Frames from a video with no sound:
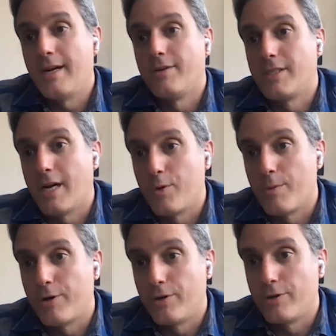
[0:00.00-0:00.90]
Every time we
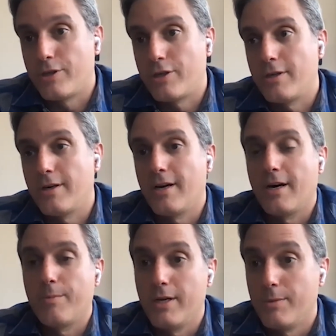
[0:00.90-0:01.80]
approach
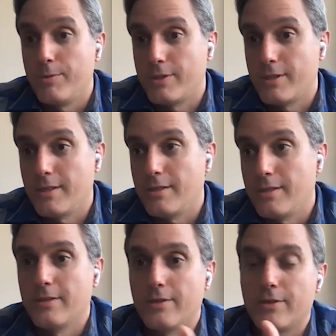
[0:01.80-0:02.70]

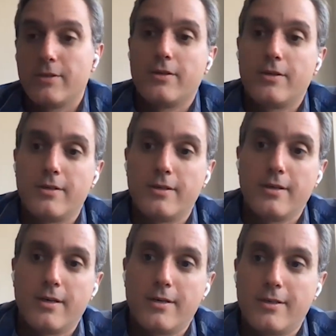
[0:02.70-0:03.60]
PwC
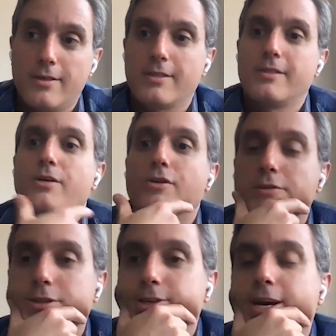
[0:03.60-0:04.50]
or our
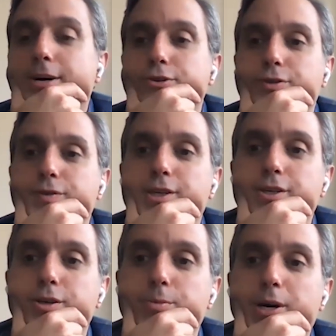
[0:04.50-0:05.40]
external accountants over
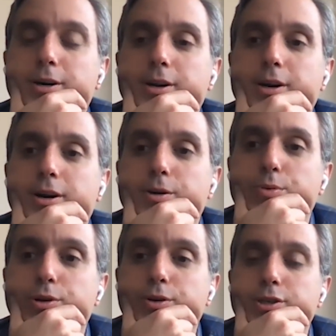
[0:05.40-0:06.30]
here about our
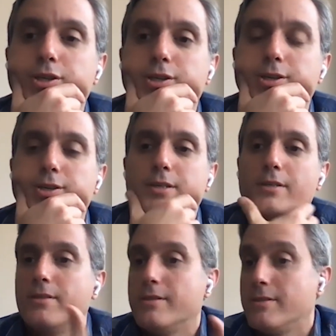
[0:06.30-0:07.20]
approach
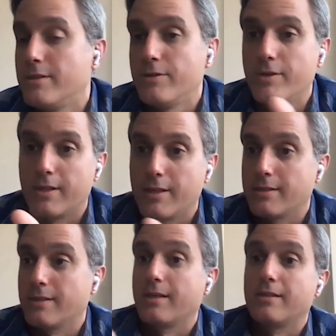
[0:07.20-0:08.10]
to doing
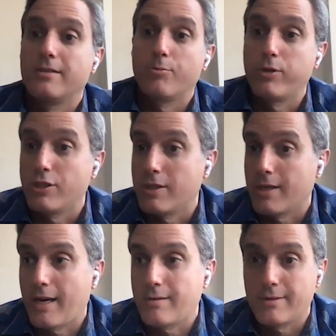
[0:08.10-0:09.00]
things like depletion
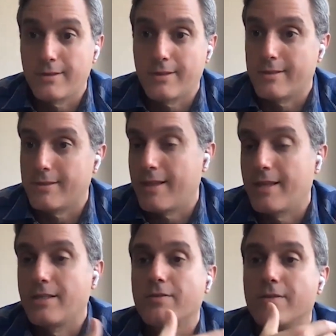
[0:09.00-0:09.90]
accounting
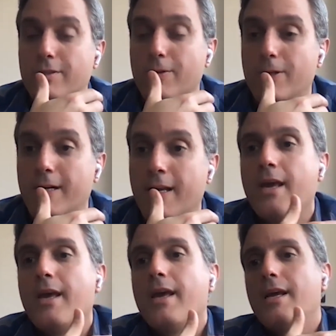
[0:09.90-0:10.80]
and things of the sort,
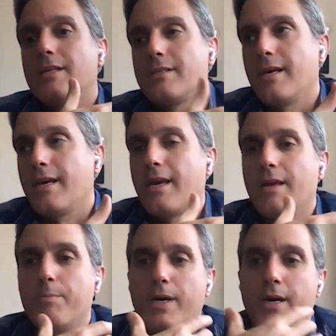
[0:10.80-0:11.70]
it's like
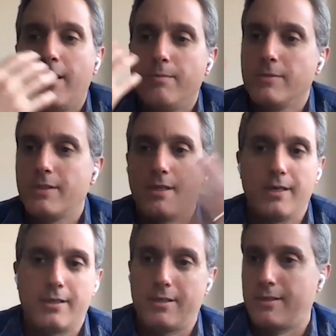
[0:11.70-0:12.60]
it becomes
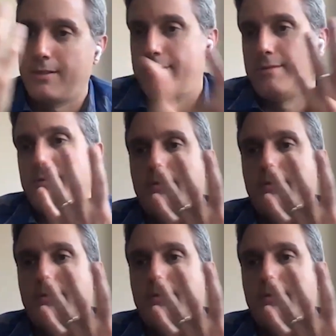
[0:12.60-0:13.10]
this